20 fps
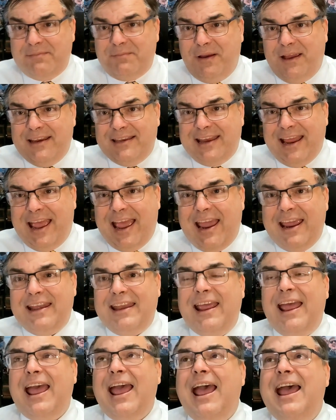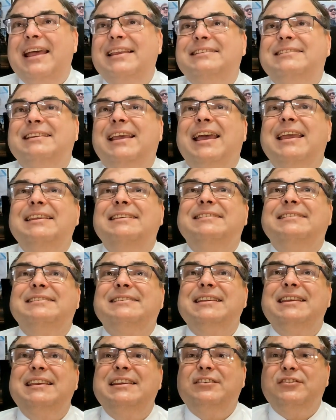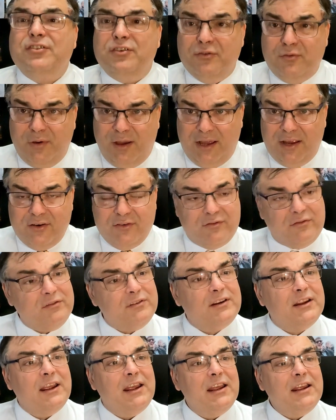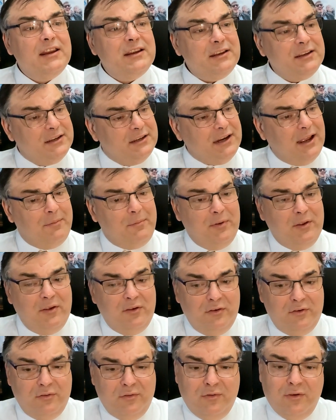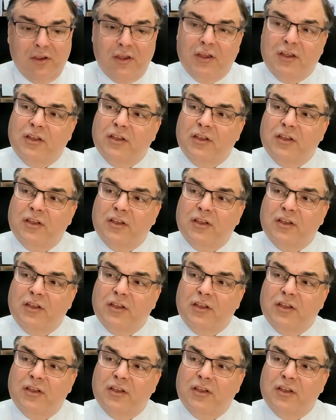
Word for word: my dad has a C200 W